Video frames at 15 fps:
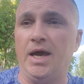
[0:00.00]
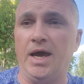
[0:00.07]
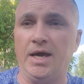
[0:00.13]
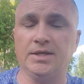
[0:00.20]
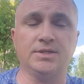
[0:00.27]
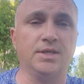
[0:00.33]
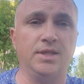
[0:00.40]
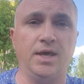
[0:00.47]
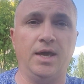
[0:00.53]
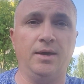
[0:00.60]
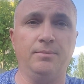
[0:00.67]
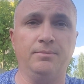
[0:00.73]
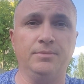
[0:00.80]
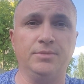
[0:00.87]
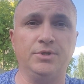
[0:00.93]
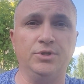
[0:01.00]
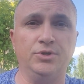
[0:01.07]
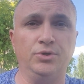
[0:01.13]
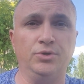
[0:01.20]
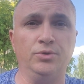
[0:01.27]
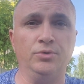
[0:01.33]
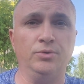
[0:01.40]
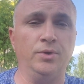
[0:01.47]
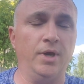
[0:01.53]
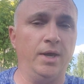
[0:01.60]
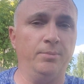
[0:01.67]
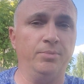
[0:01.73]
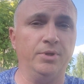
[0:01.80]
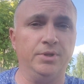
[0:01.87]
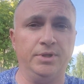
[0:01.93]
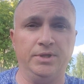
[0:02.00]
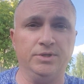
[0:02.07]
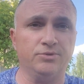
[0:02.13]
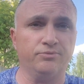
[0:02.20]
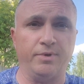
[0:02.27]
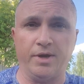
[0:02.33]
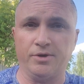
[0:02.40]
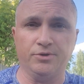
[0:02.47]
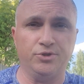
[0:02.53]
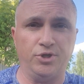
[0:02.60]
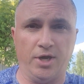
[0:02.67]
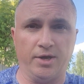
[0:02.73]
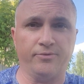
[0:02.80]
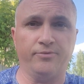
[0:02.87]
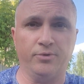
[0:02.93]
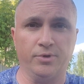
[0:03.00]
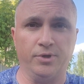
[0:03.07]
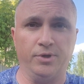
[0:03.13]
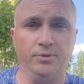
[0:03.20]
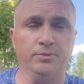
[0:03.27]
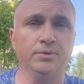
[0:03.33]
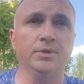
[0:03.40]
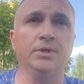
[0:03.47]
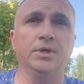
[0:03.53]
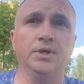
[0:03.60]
ask them to do a police record check for you.